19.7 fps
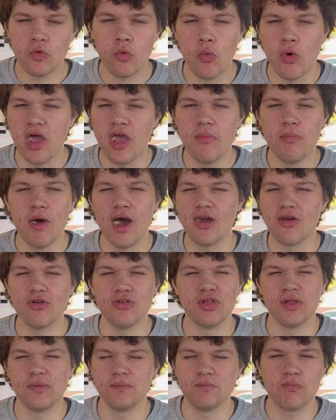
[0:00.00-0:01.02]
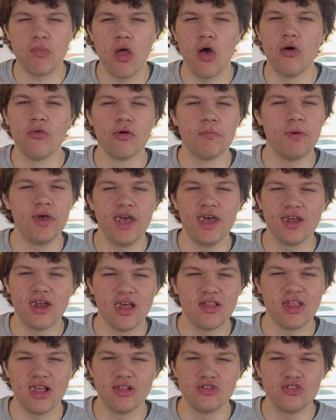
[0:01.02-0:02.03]
$ way better than overpaying
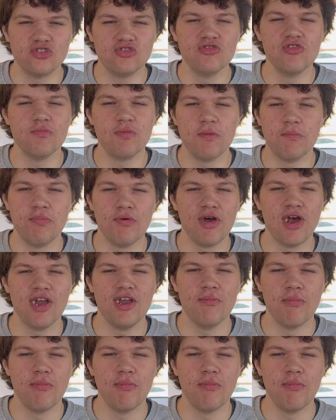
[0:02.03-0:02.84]
on that stupid Brady